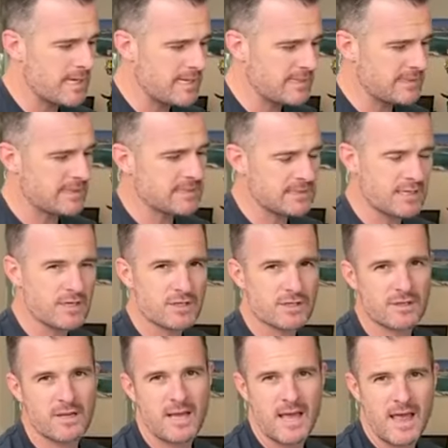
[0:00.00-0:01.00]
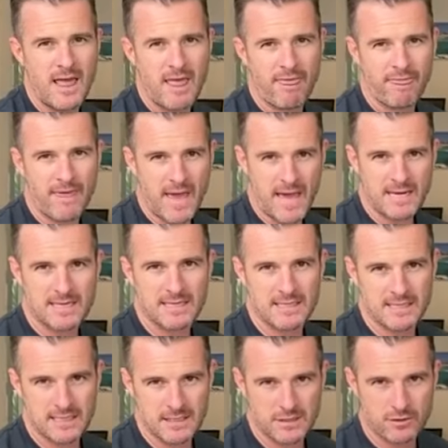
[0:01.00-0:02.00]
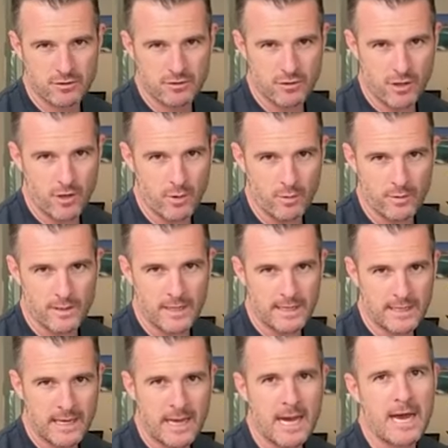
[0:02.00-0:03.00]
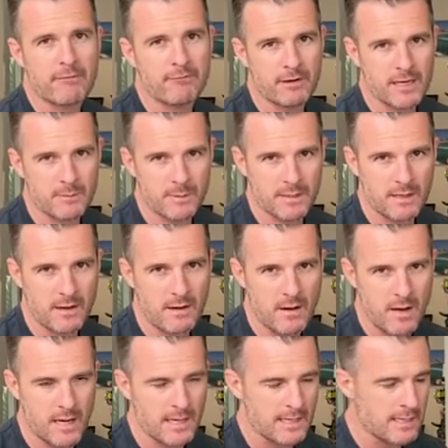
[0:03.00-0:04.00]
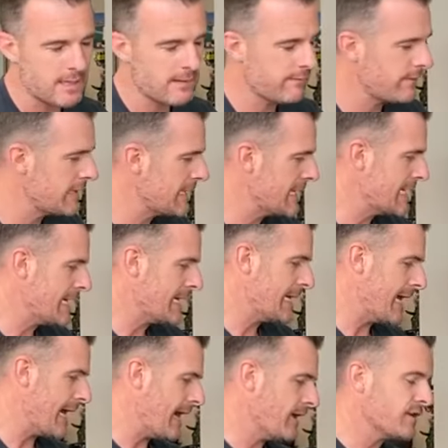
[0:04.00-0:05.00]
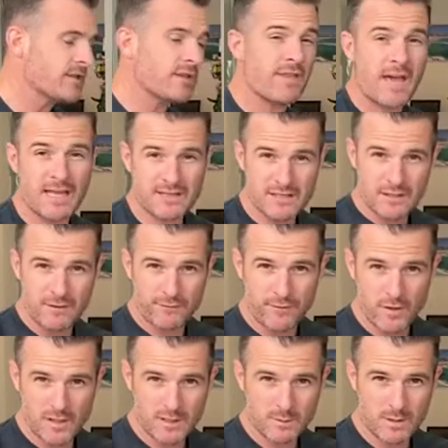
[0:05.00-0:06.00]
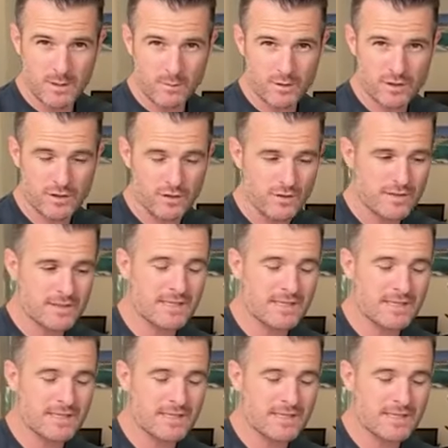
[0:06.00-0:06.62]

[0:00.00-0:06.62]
McKenzie extension, that is gold. I can't recommend it highly enough. Now, so that's your first one I want you to do.